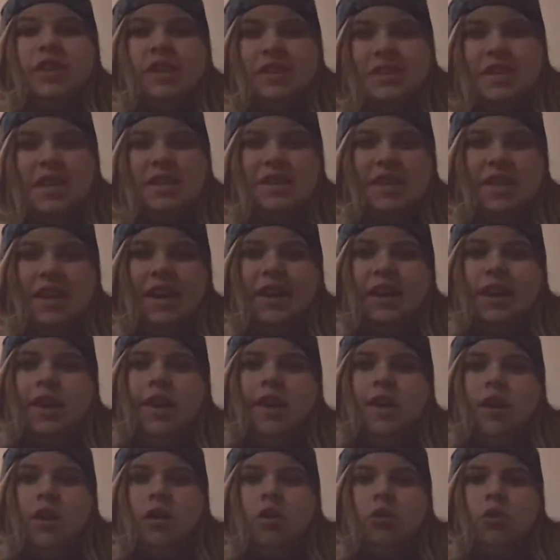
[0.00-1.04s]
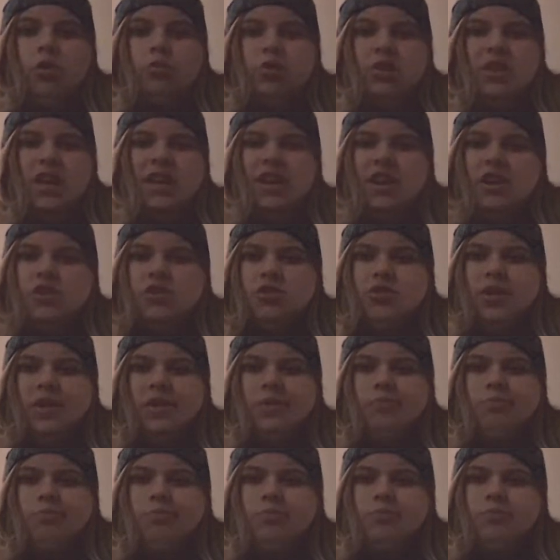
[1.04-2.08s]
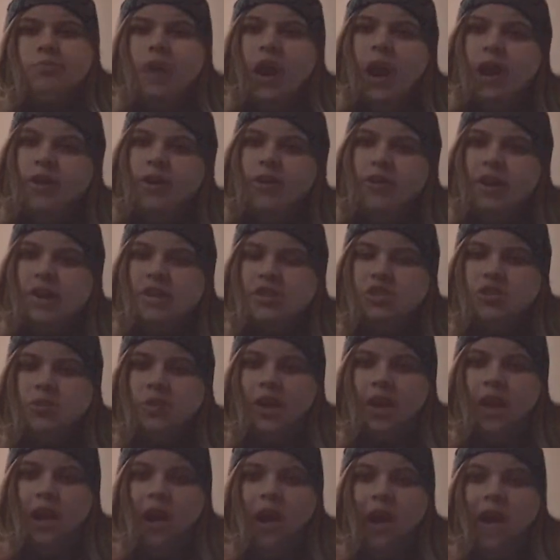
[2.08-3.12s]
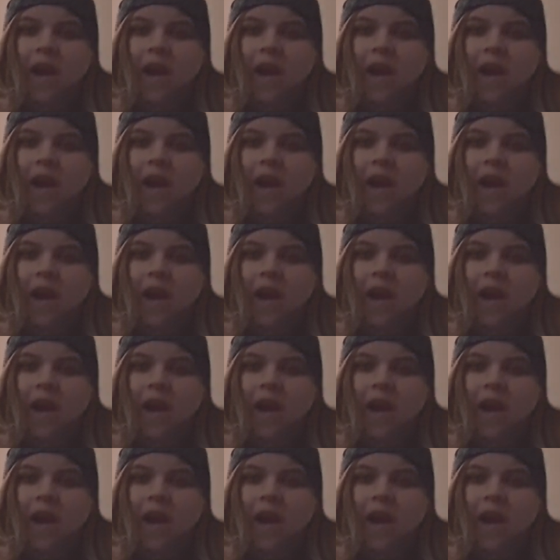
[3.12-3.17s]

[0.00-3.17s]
Is that today or was that yesterday? How do you guys do it?